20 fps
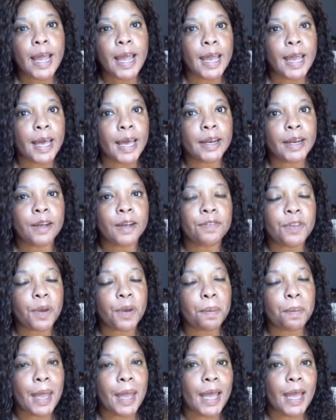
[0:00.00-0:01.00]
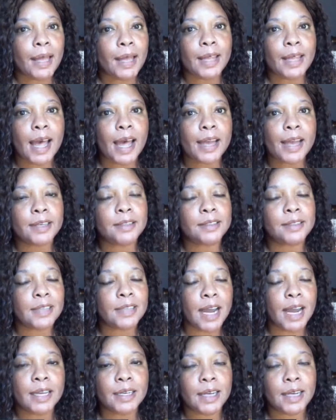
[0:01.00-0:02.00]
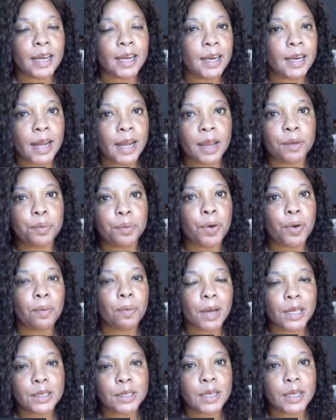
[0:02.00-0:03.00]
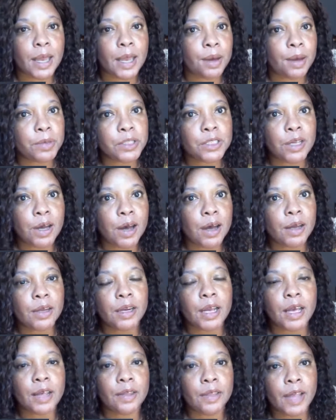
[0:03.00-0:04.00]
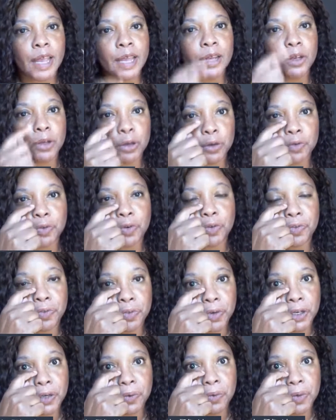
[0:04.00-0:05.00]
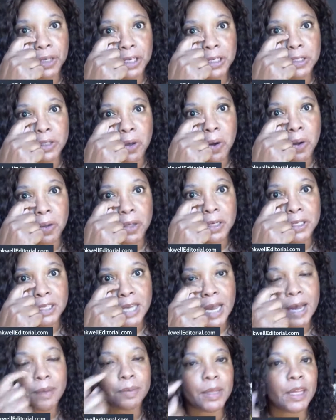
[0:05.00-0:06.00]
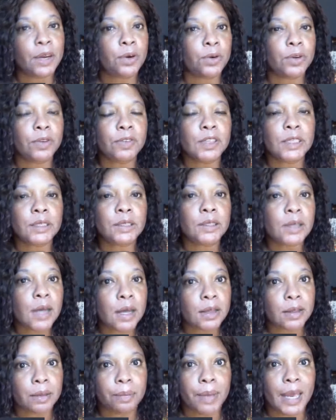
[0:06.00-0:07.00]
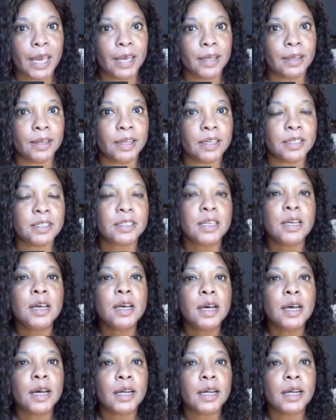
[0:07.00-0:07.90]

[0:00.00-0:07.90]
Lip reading: And if they're paying that $9.99 per month to Amazon and they look for free reads all the time, they don't even look on the paid list.